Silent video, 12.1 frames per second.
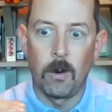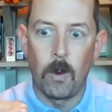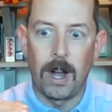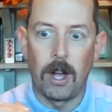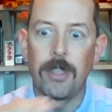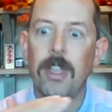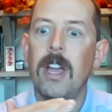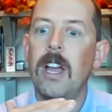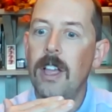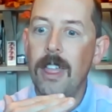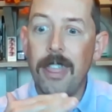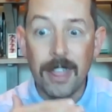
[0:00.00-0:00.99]
wealth
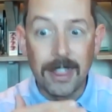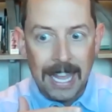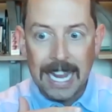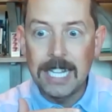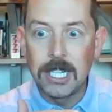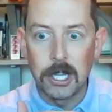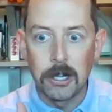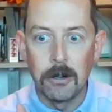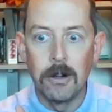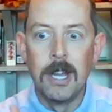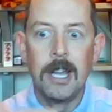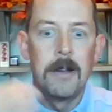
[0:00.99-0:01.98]
than they do.